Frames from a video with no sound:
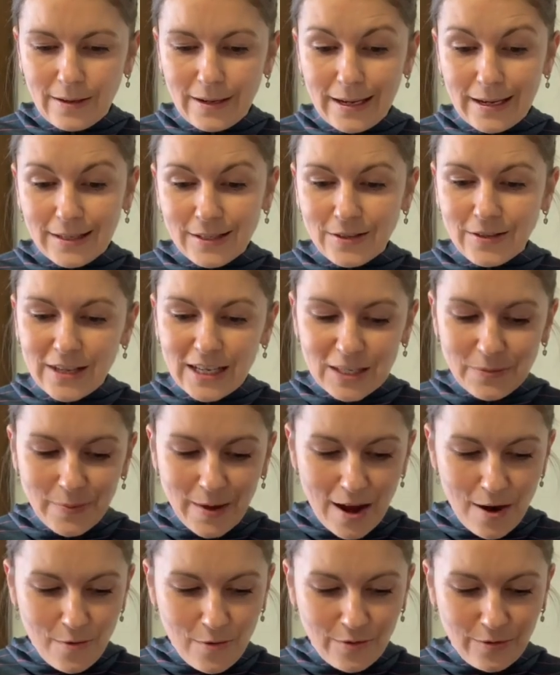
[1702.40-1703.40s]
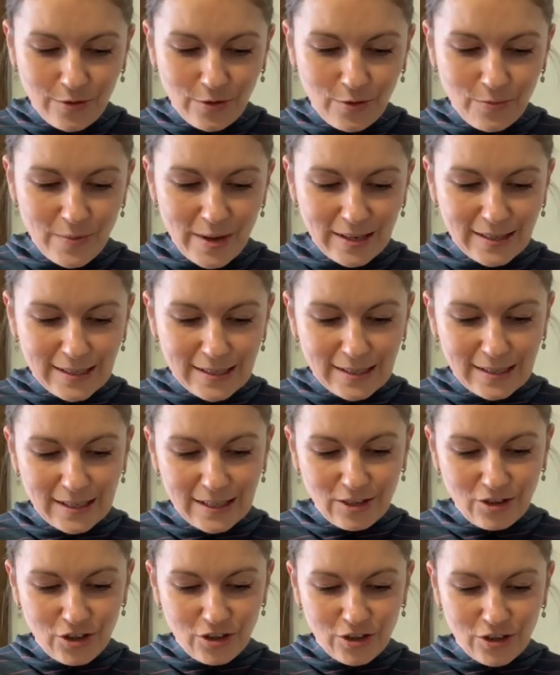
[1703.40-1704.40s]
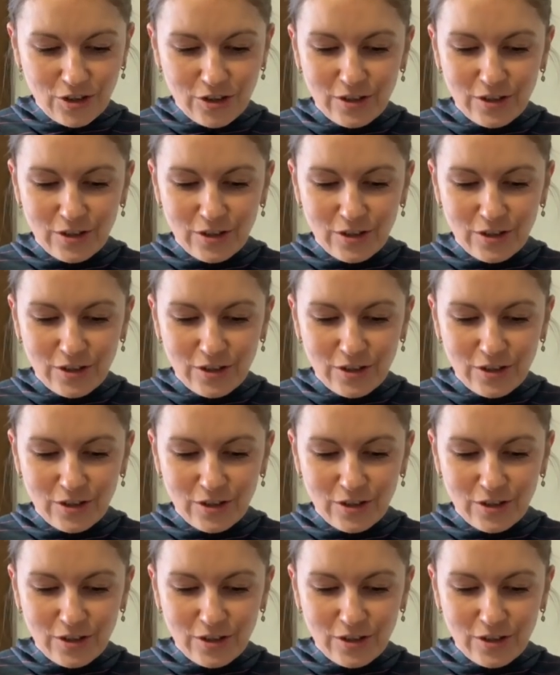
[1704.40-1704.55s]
Yeah, so that's a powerful message.